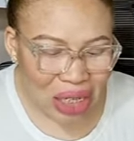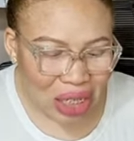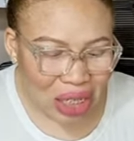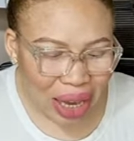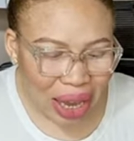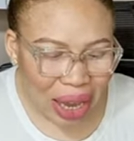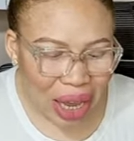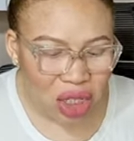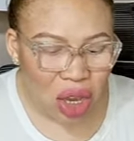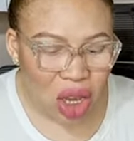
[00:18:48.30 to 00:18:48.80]

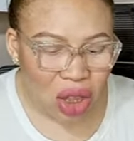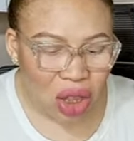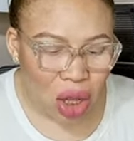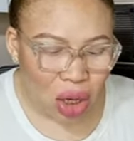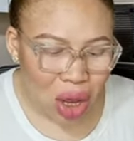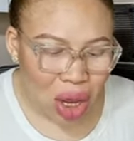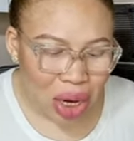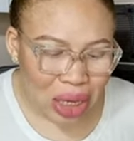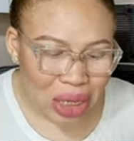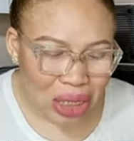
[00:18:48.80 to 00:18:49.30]
says, the
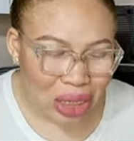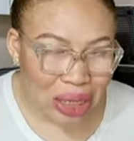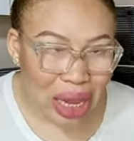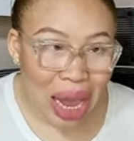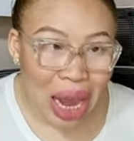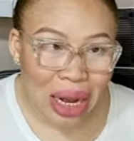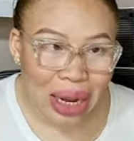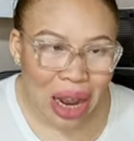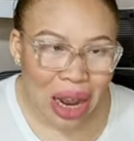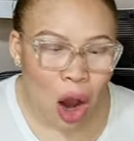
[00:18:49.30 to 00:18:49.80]
Lord is
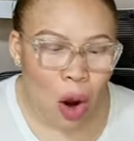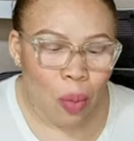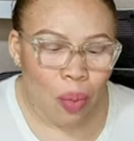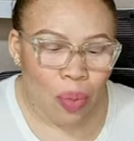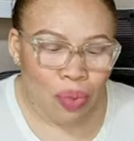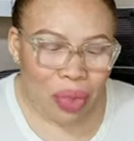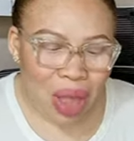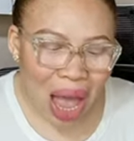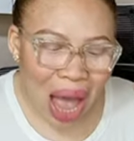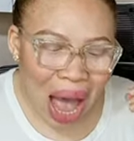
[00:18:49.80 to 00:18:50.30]
saying
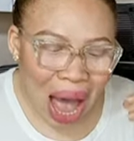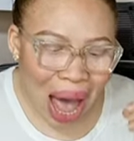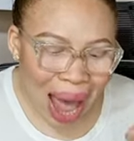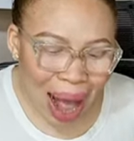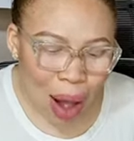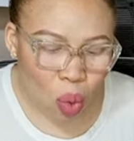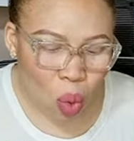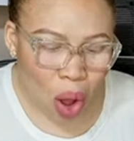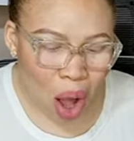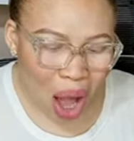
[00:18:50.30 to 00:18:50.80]
now,
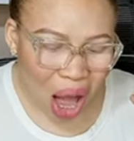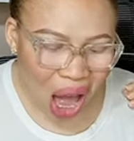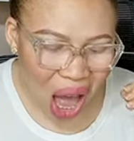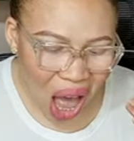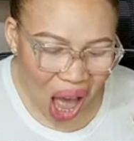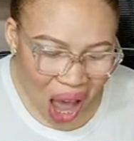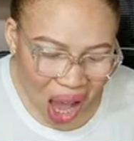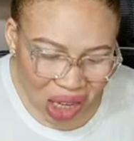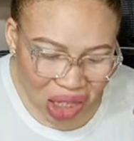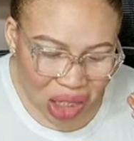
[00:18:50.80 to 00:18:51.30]
I will
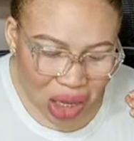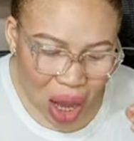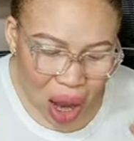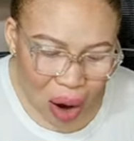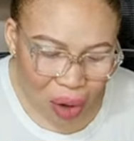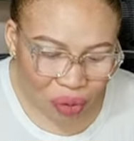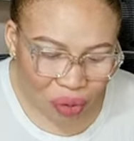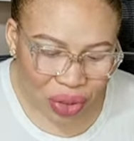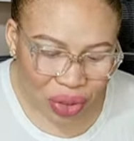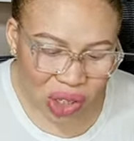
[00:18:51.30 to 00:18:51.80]
cut
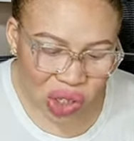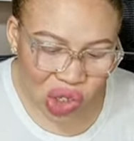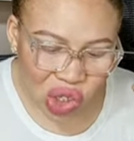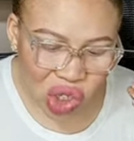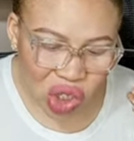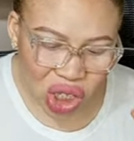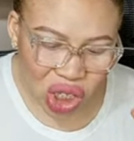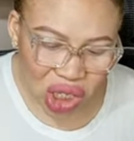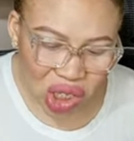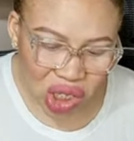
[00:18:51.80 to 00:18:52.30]
off the
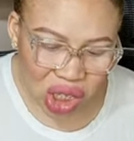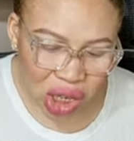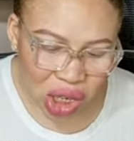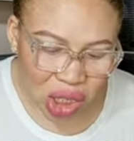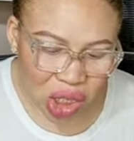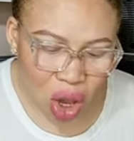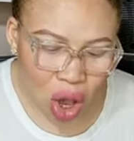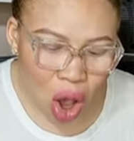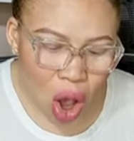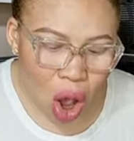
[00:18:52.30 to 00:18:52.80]

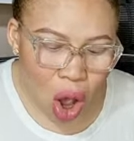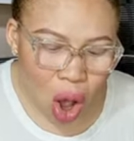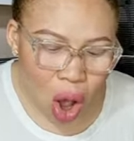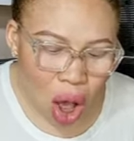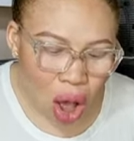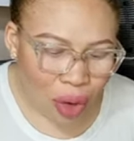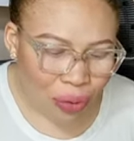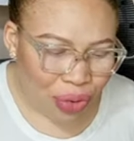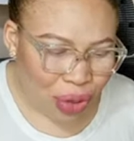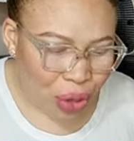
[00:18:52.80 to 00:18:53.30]
cities
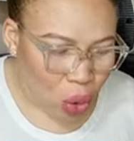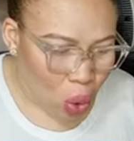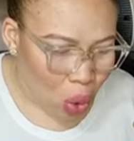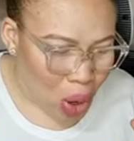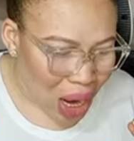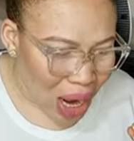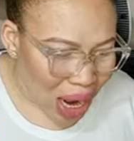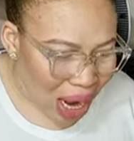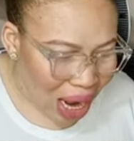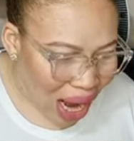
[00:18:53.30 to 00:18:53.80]
of
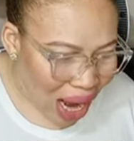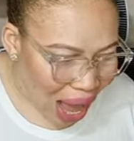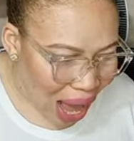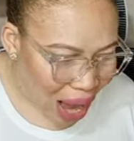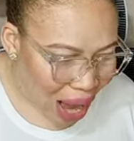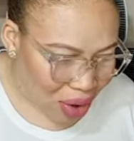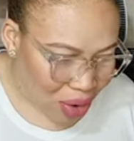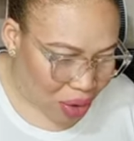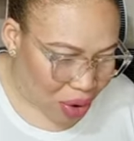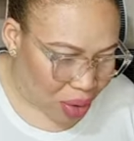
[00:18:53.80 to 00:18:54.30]
your
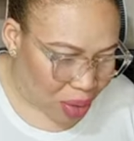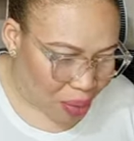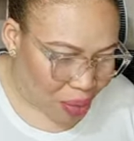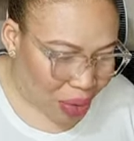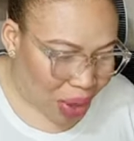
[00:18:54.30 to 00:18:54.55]
land